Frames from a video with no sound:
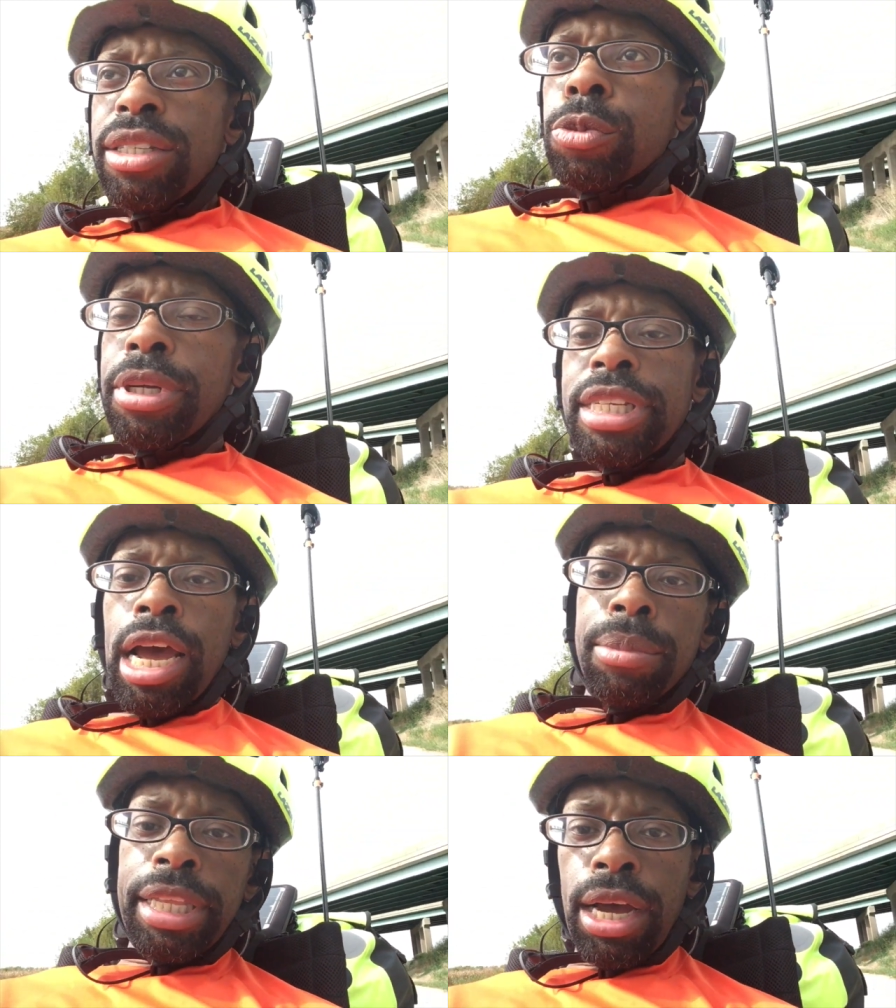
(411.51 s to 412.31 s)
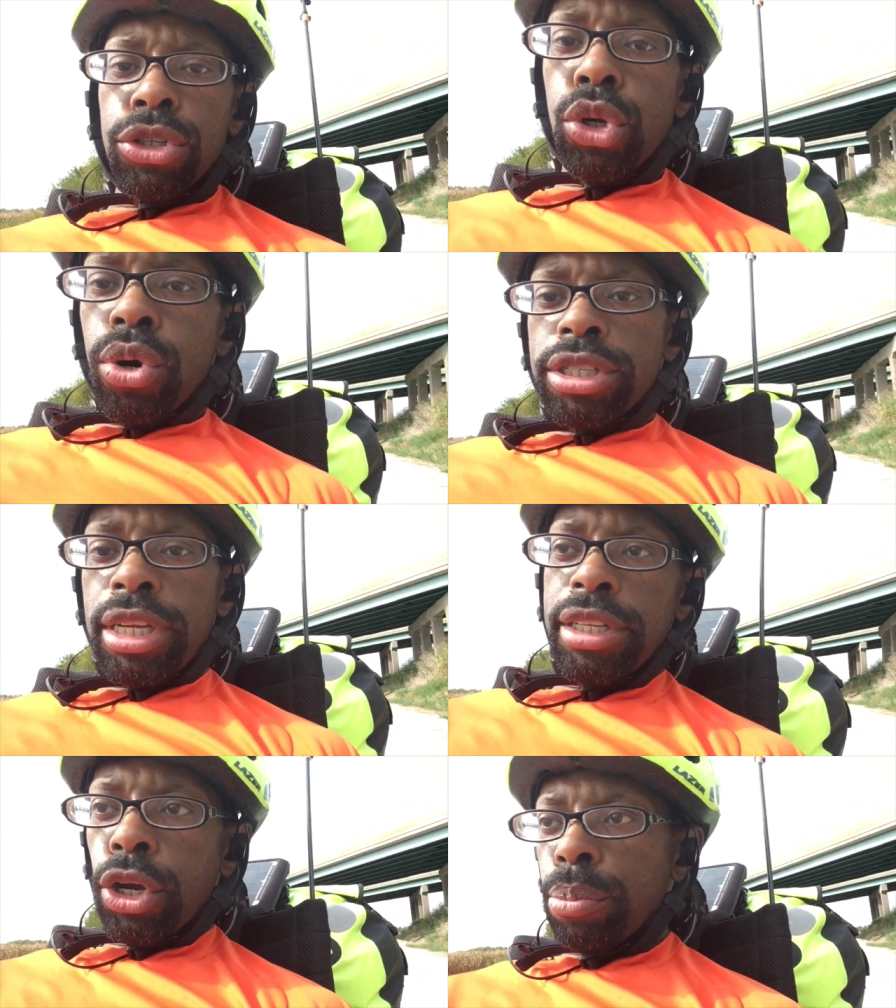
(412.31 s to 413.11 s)
Spend time in the outdoors
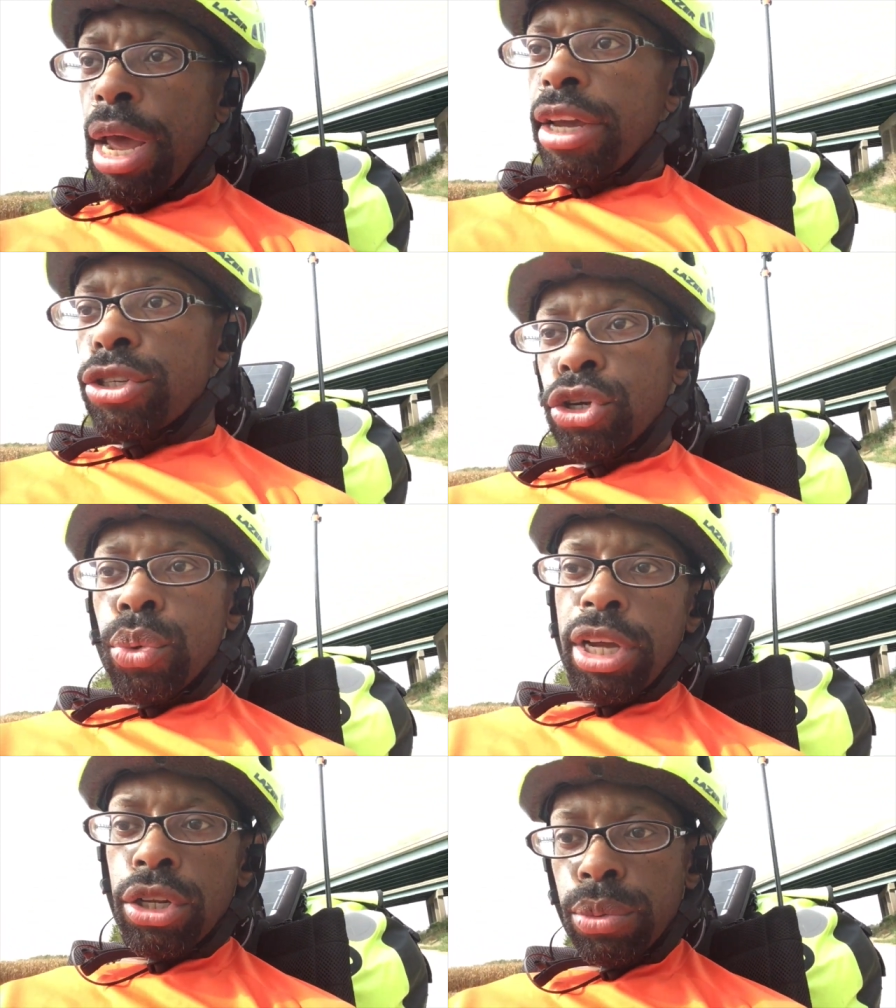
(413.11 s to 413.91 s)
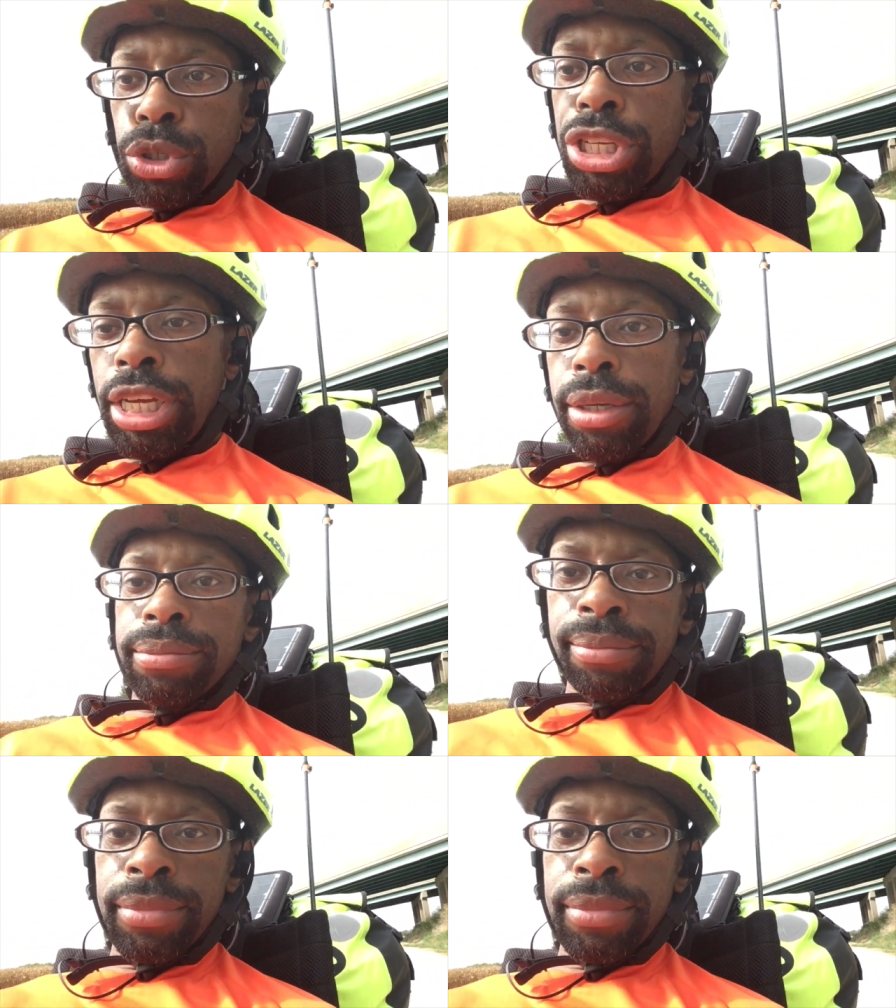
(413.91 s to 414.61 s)
and you're back to your regular routine.